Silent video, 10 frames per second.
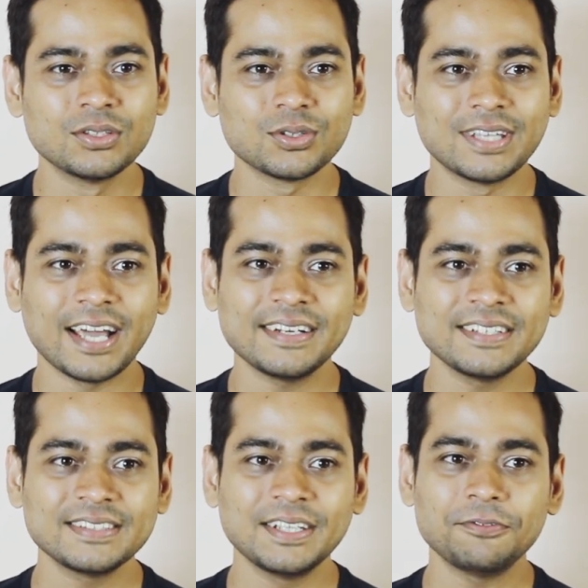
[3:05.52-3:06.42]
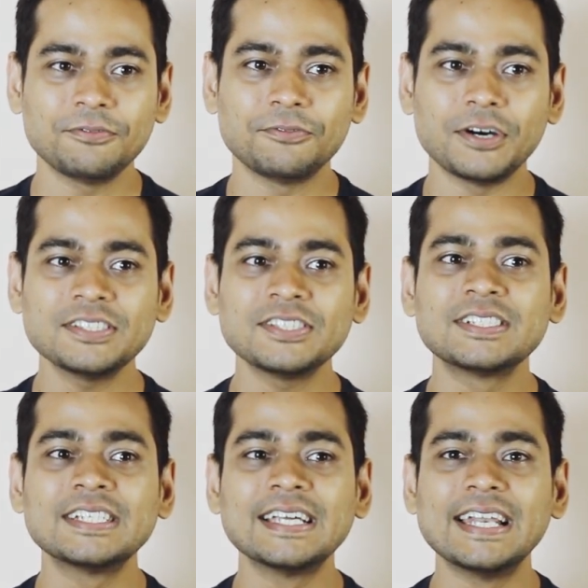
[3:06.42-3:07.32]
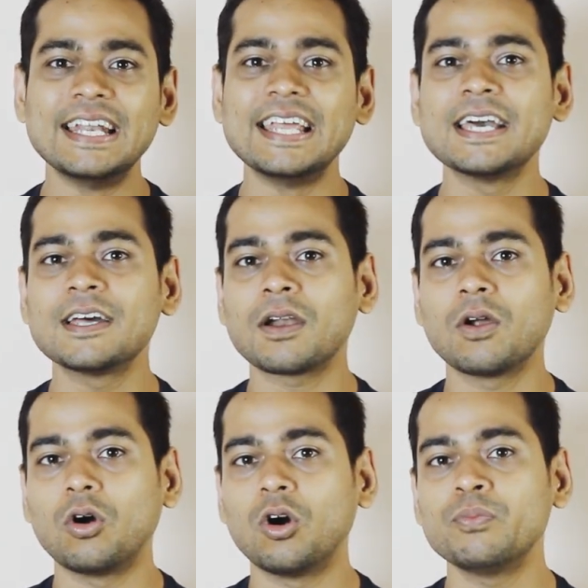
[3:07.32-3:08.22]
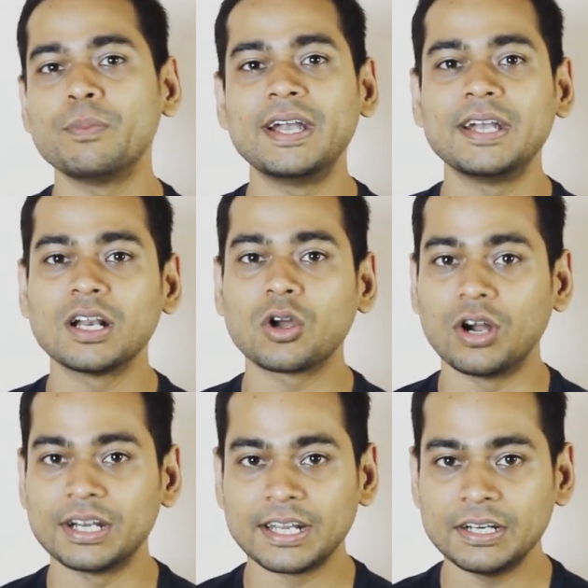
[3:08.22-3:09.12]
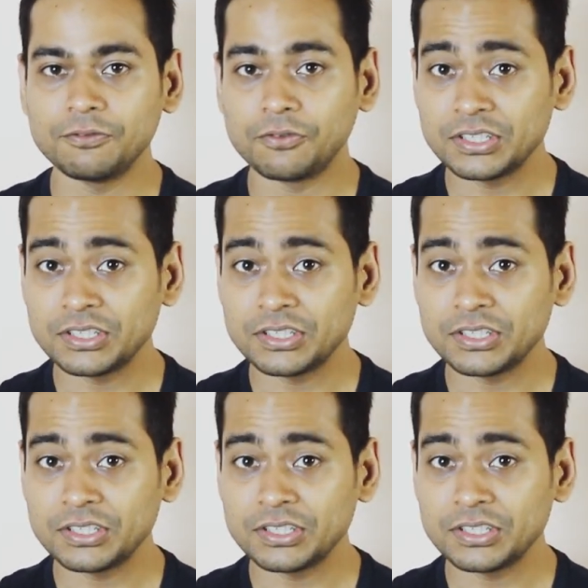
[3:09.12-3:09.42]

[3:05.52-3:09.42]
So that is the first layer of mental content,